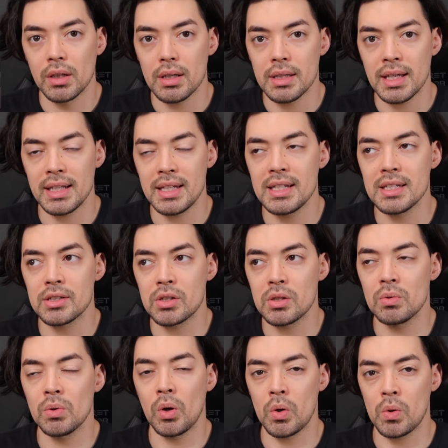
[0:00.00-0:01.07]
that he is
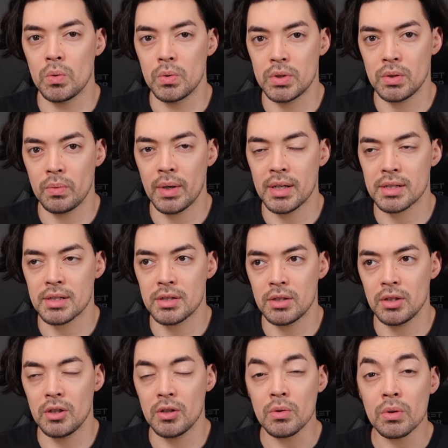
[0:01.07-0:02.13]
too old to wear such a
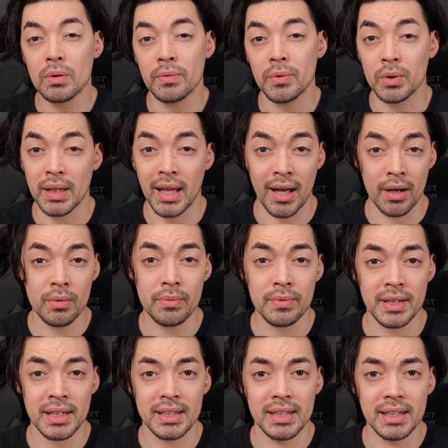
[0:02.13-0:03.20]
youthful
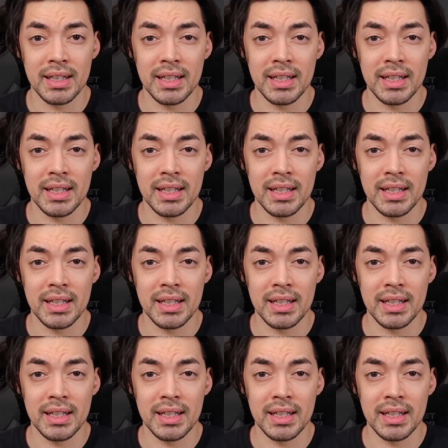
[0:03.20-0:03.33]
outfit.